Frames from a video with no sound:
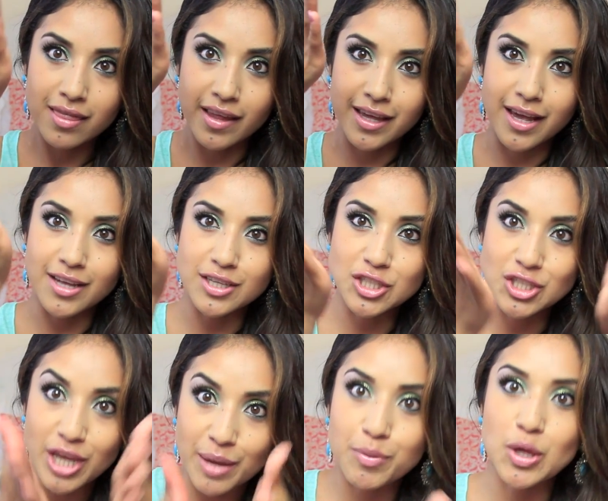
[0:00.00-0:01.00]
like
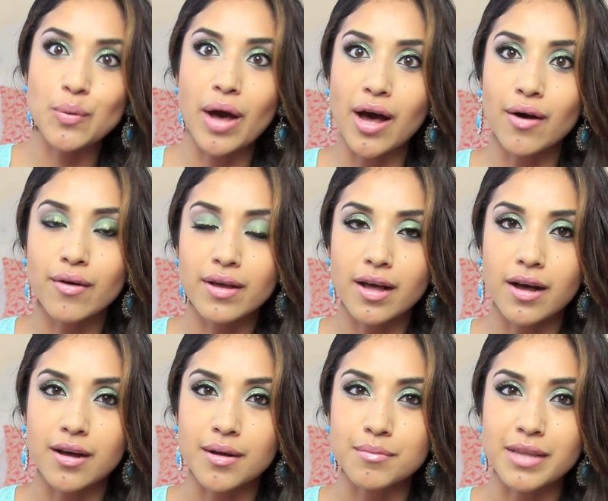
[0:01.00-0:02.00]
shape you out
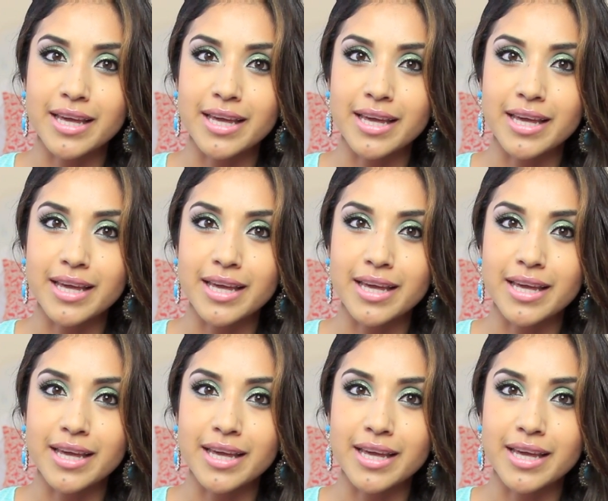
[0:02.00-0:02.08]
um,